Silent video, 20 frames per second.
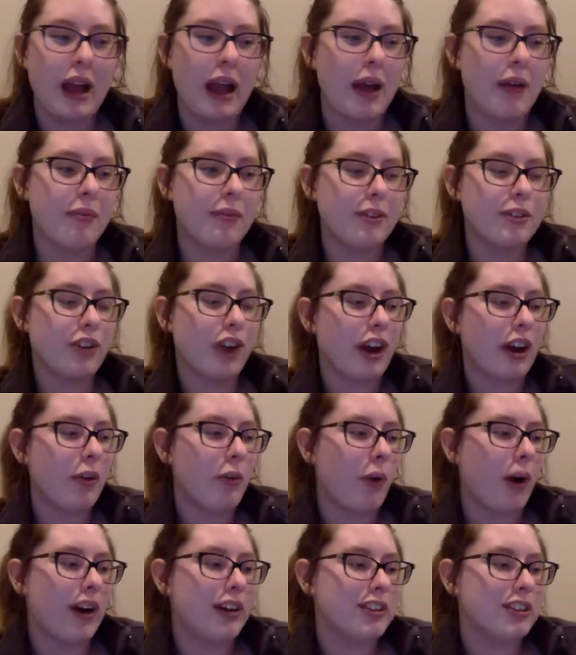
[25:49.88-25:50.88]
and we try to
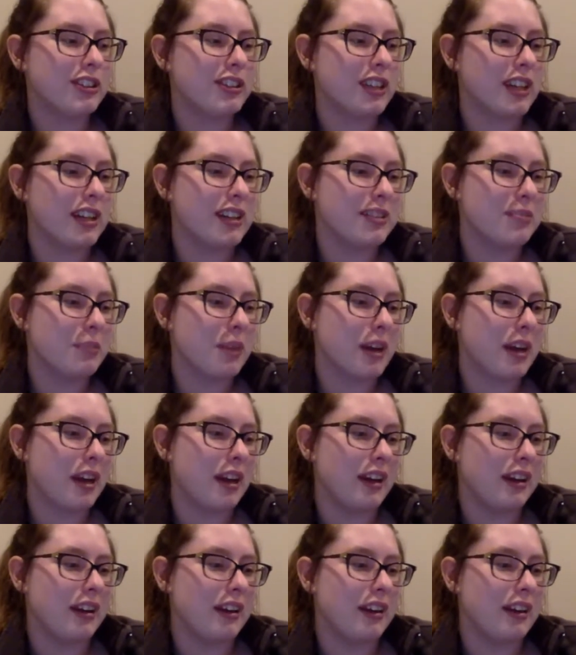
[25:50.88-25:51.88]
watch as
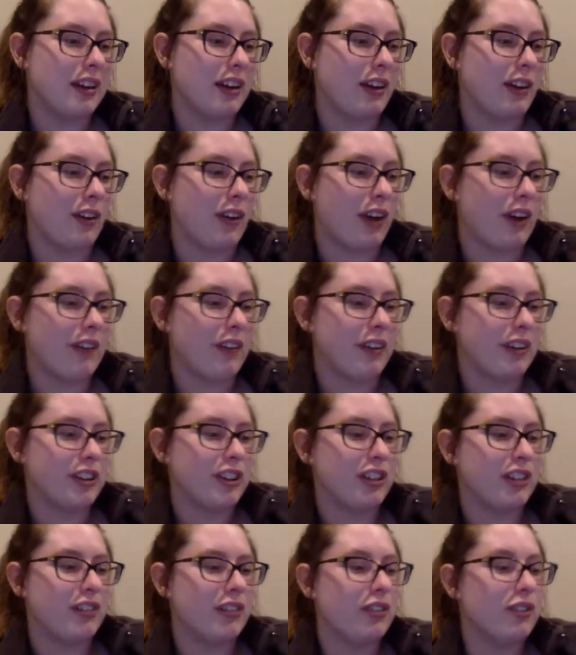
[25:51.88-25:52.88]
many, of our
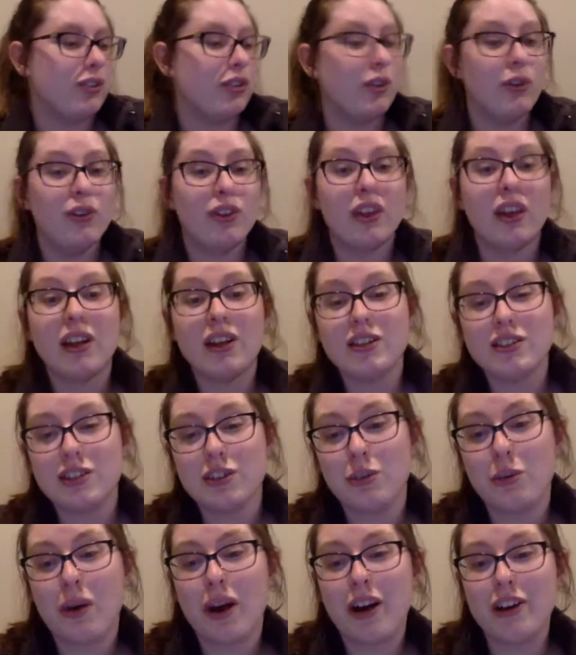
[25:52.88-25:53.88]
general new things
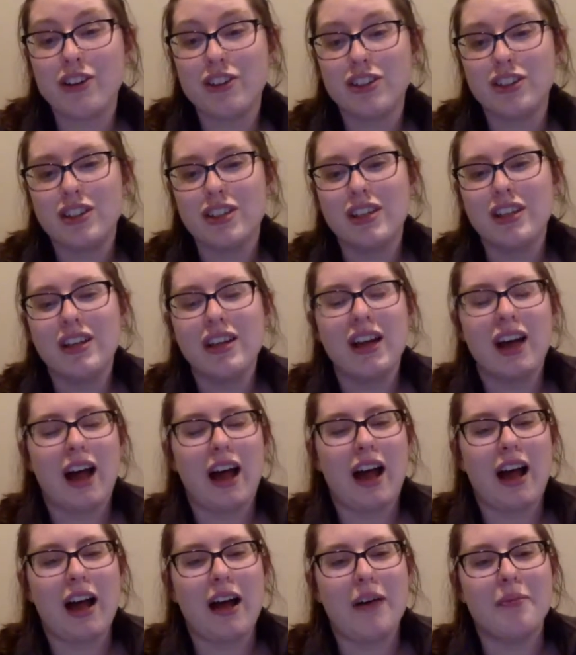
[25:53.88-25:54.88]
to watch,
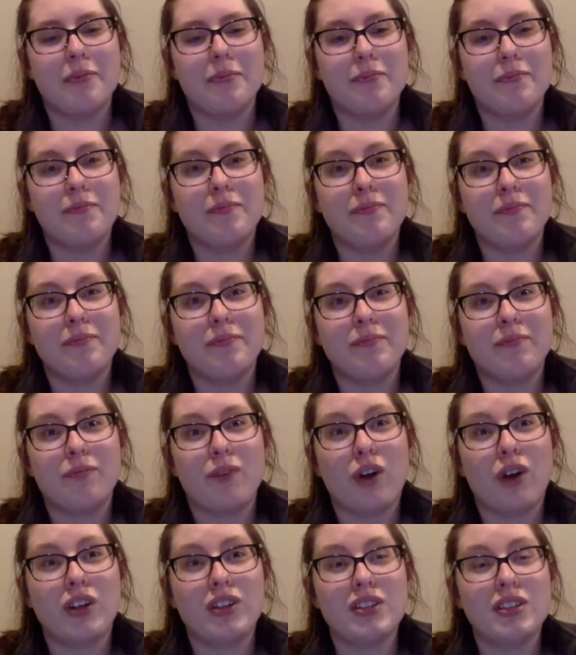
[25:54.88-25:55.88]

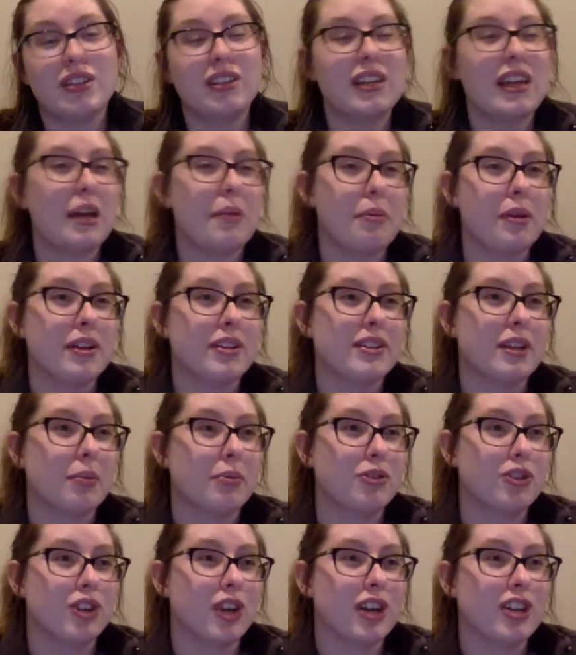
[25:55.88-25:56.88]
while still keeping some
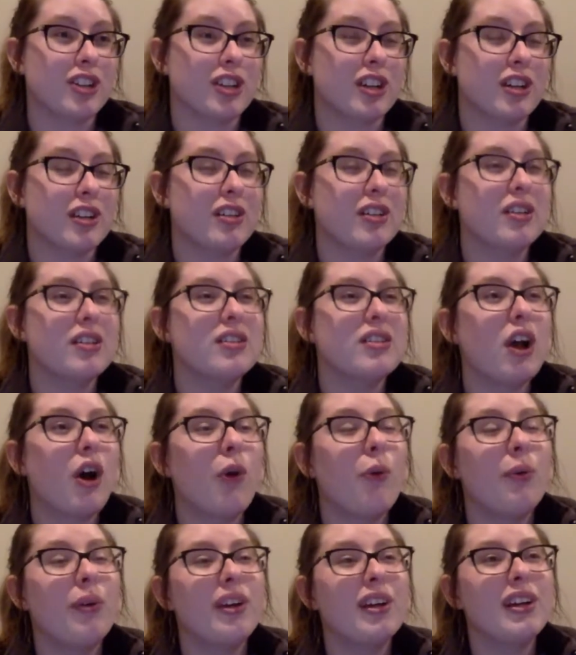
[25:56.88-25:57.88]
tradition. So
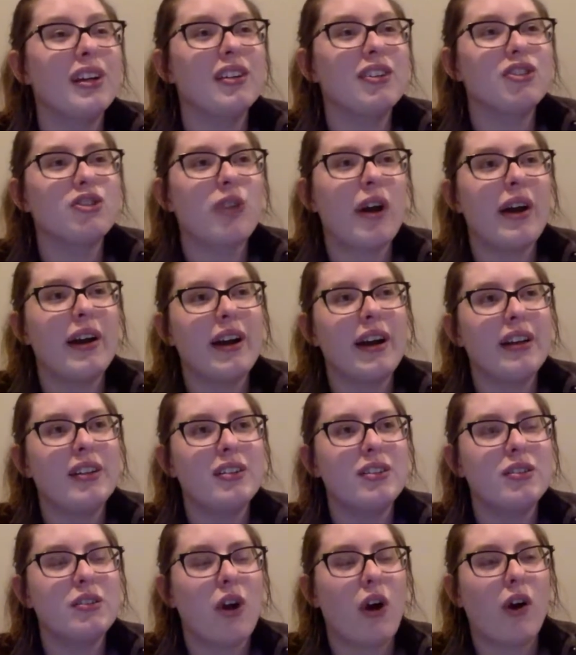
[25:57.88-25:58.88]
we try not
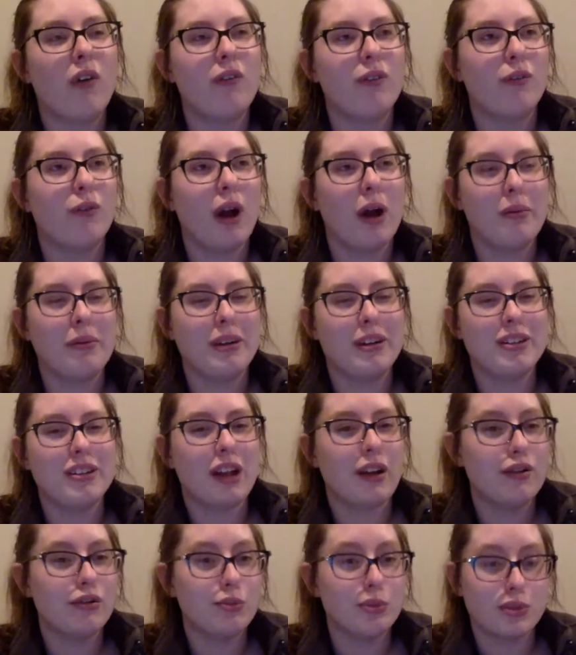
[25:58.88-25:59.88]
to overwhelm
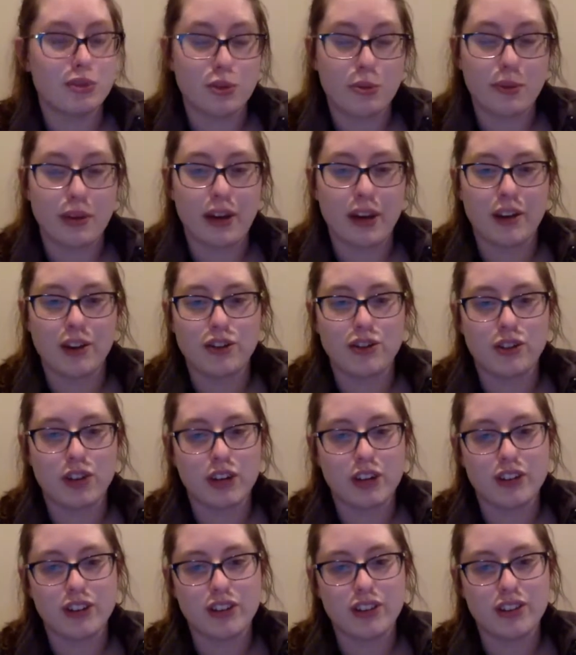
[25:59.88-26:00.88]
ourselves with too many
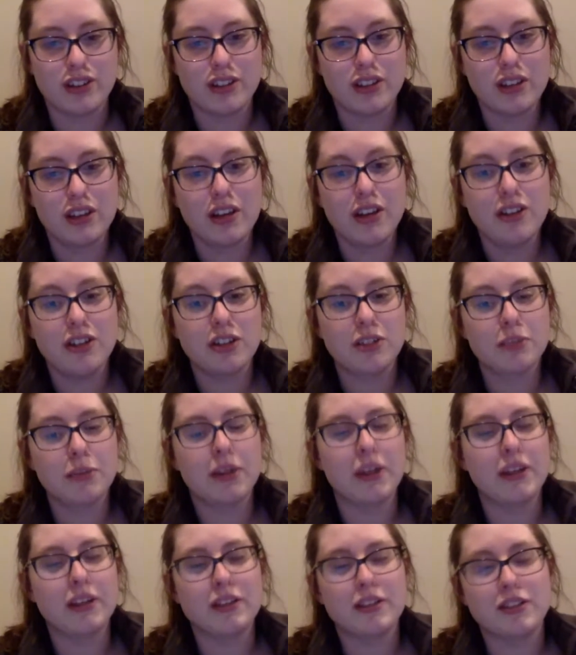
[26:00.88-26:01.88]
traditions, just
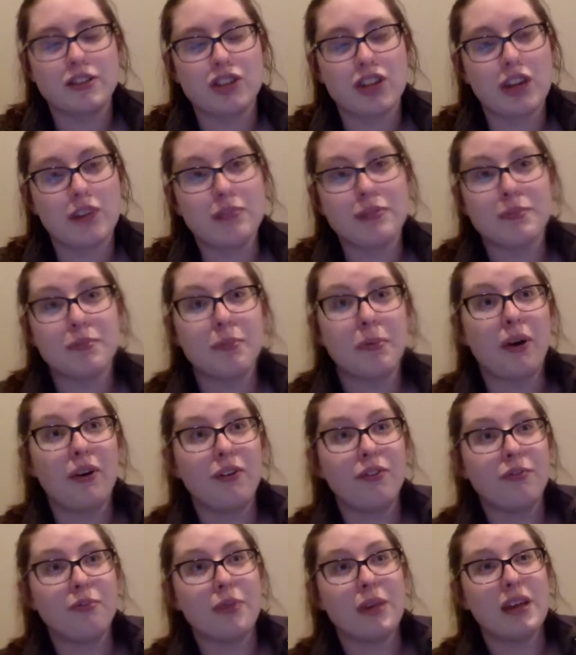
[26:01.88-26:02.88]
because James,
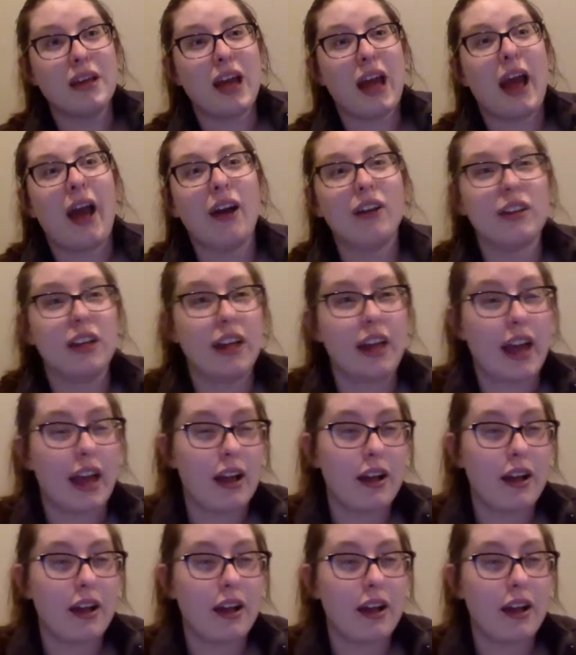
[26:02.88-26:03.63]
both me, Allie,